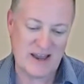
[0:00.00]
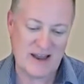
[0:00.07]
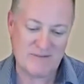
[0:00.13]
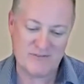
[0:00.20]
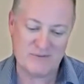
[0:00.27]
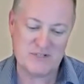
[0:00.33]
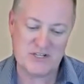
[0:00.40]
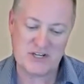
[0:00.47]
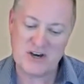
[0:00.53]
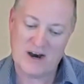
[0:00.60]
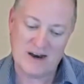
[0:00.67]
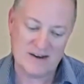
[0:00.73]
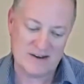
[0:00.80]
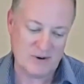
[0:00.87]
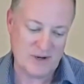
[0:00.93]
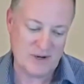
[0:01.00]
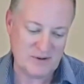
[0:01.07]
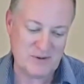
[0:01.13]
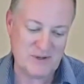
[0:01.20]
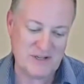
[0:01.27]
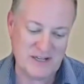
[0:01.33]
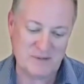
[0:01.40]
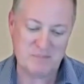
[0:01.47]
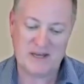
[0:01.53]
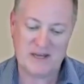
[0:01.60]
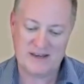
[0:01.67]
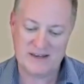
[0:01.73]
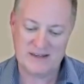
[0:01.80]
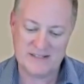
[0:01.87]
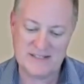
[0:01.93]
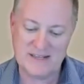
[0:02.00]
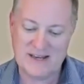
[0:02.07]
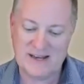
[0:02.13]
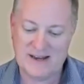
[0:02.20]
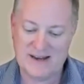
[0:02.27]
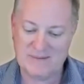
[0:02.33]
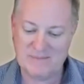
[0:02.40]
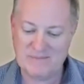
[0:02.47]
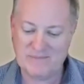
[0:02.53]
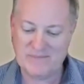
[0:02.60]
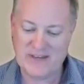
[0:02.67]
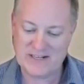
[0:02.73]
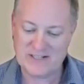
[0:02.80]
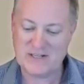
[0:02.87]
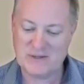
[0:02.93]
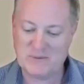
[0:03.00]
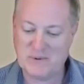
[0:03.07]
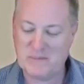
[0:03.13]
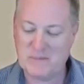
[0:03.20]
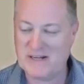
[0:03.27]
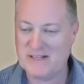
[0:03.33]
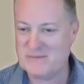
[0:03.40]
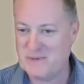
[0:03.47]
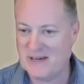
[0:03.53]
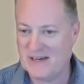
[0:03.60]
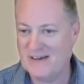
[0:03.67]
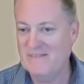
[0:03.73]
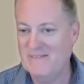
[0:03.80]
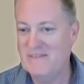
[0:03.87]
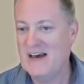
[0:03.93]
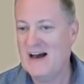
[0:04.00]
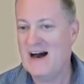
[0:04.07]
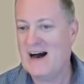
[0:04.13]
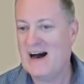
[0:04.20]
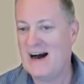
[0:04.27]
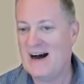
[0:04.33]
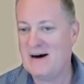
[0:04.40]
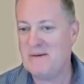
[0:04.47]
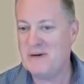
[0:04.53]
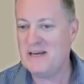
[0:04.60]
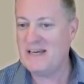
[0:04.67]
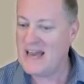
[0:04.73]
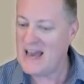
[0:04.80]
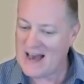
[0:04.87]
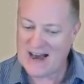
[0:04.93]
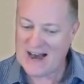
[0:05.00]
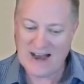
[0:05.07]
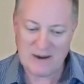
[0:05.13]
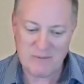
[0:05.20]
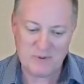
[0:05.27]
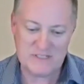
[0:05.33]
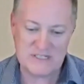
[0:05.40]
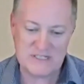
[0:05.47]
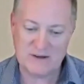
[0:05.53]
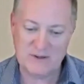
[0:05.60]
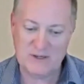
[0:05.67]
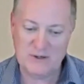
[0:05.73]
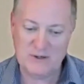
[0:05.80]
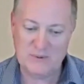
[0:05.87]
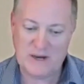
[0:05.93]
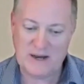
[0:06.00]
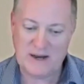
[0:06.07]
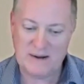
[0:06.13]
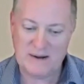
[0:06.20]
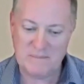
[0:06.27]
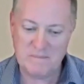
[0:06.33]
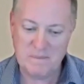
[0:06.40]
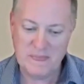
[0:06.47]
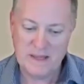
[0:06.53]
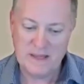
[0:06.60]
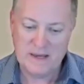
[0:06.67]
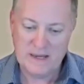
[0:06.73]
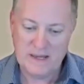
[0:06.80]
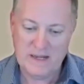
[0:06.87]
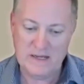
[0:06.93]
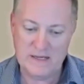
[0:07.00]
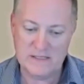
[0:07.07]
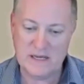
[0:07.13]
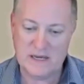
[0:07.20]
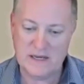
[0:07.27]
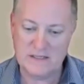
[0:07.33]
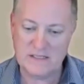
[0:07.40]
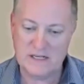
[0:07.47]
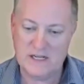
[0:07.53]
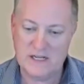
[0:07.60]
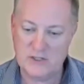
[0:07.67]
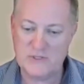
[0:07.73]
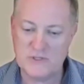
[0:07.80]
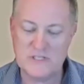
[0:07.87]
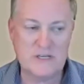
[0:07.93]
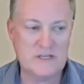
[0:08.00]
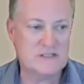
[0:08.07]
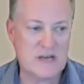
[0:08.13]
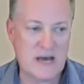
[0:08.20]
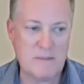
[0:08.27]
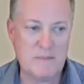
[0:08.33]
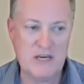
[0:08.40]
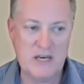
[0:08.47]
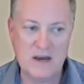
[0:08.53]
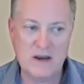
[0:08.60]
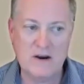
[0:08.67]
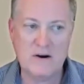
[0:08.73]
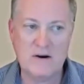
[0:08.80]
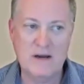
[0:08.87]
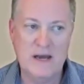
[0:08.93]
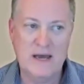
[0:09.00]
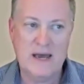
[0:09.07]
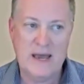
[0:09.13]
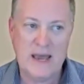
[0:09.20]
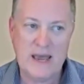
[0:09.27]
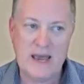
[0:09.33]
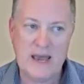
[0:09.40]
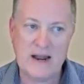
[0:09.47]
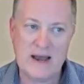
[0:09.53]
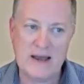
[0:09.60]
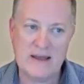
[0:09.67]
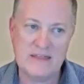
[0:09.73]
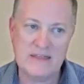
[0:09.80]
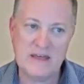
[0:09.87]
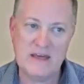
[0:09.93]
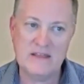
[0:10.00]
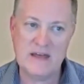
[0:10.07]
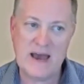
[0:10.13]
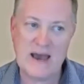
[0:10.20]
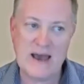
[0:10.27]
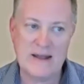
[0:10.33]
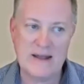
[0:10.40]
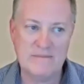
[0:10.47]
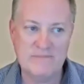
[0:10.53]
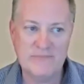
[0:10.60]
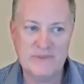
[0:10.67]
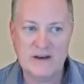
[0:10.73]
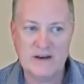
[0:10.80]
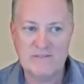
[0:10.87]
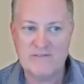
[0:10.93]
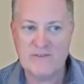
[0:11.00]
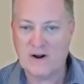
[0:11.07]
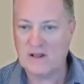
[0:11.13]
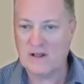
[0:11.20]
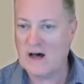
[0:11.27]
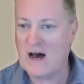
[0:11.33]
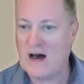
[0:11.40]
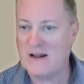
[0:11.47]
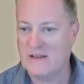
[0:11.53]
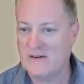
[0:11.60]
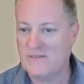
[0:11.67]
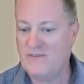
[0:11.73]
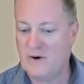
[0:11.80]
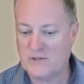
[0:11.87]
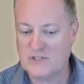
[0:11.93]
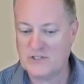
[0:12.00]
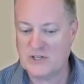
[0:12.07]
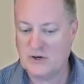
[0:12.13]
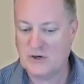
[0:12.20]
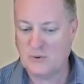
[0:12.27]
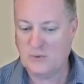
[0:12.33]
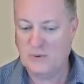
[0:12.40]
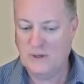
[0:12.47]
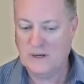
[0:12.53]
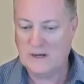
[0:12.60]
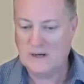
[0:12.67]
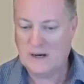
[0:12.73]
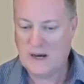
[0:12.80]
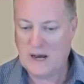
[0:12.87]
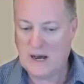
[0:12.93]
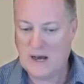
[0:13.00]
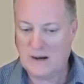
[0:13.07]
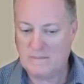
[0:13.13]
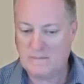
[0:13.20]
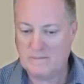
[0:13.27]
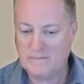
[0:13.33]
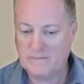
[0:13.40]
I'm from Chicago. I don't need a blanket, as she reminds me. But yeah, I will tell you, it's an interesting time of year. And I think that for a lot of the folks too, um,